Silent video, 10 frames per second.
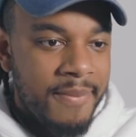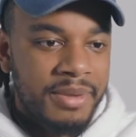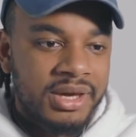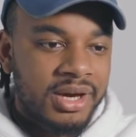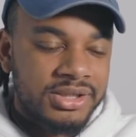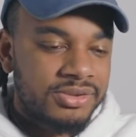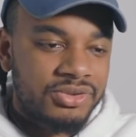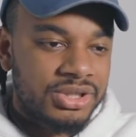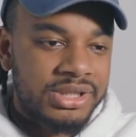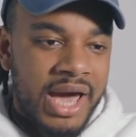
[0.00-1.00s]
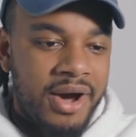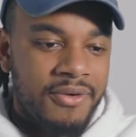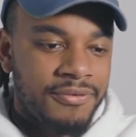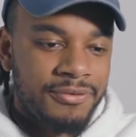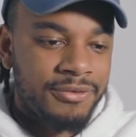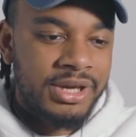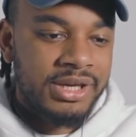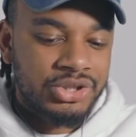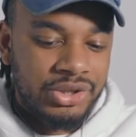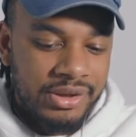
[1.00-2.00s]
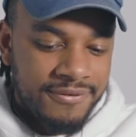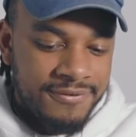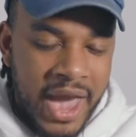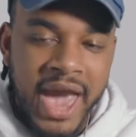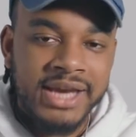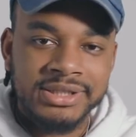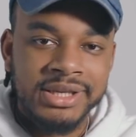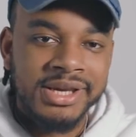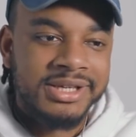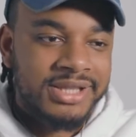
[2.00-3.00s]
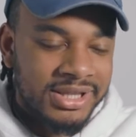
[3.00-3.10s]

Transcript: because of just how freakishly fast he is.